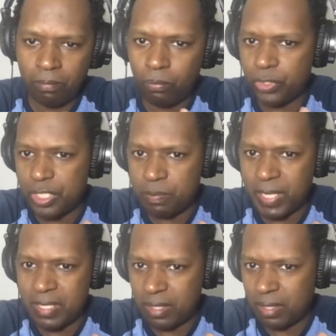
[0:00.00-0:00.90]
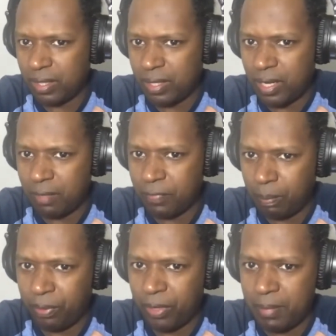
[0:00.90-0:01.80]
which is basically kind of the
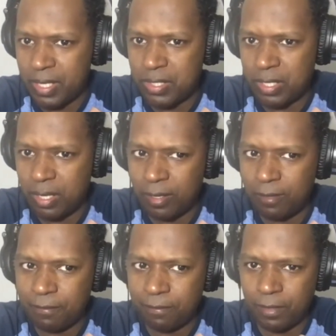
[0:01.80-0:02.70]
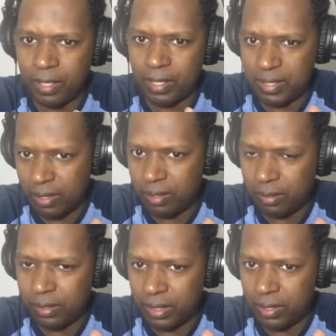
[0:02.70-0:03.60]
premise of 10
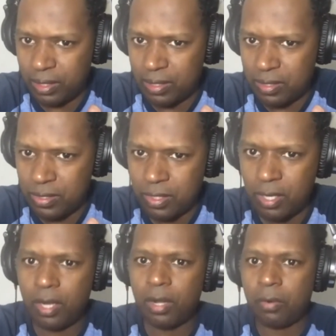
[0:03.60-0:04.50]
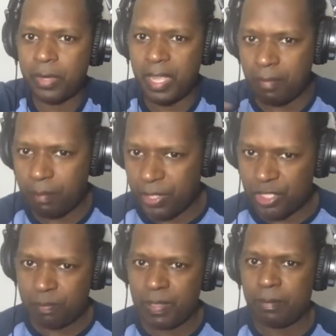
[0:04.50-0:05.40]
Little Indians, where you have a bunch
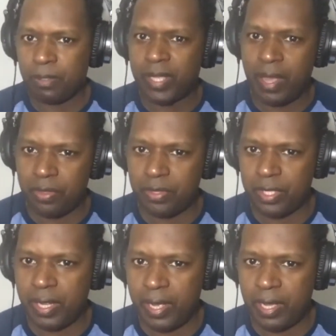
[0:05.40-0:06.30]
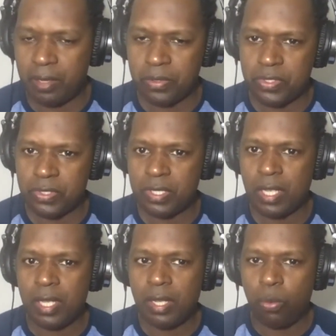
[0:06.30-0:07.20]
of people gathered in a house,
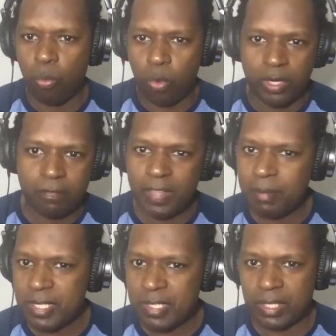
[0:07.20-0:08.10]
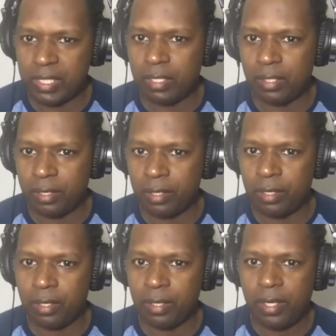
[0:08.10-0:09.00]
one of them is the
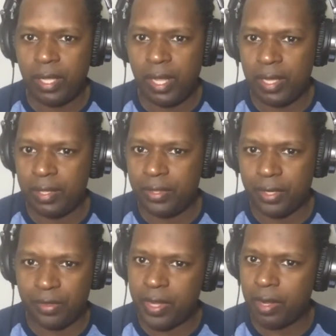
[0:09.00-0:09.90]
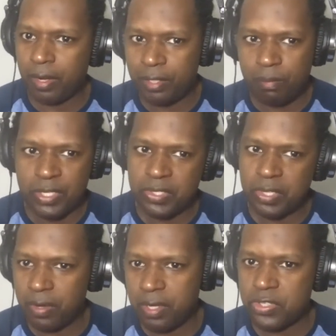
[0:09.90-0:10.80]
killer, and they're there under
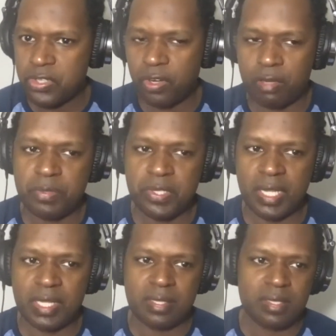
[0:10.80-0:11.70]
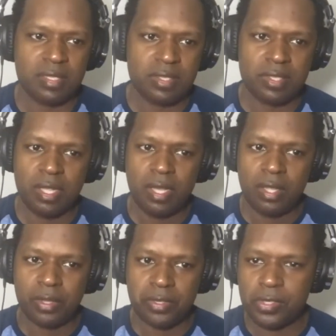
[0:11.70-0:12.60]
mysterious circumstances.
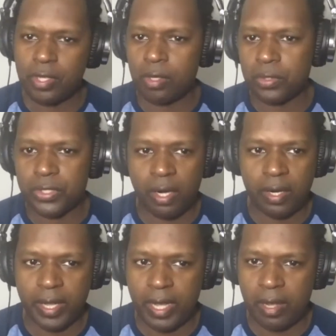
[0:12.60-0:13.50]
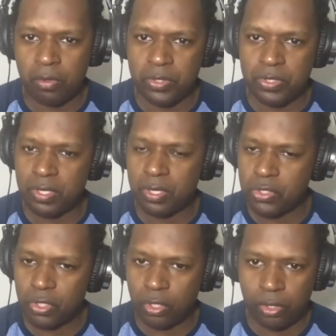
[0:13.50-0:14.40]
There's the old dark house, there's
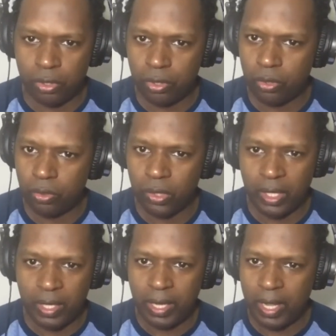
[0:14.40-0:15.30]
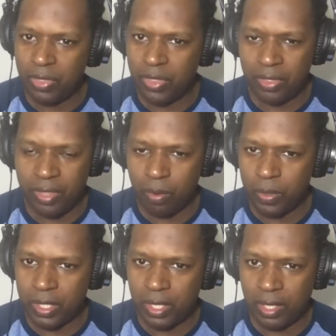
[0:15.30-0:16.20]
Clue, and then there
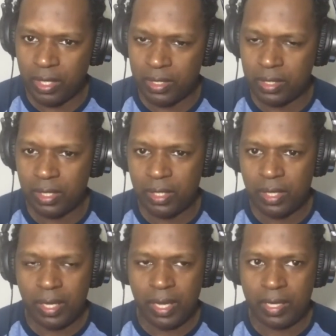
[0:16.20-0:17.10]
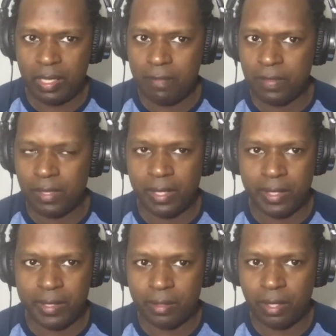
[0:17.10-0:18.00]
were none. And even
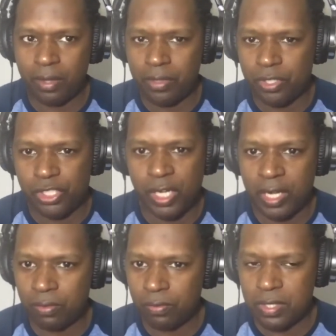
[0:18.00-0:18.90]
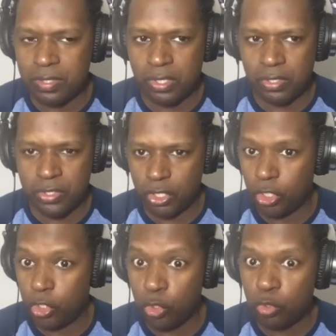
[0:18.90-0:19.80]
like other genres, there's
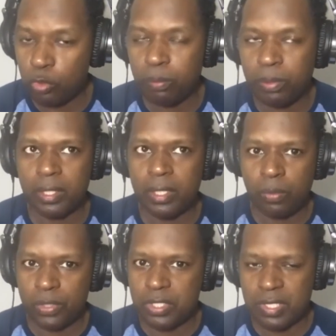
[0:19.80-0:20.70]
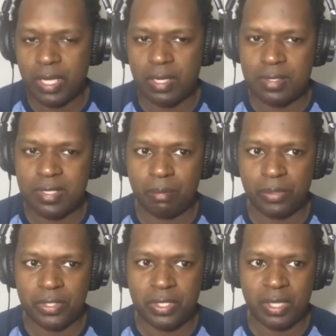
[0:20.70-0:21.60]
Cube, which is kind of
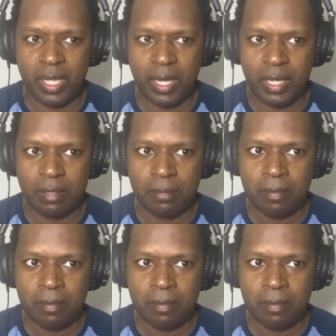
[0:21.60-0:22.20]
similar to that.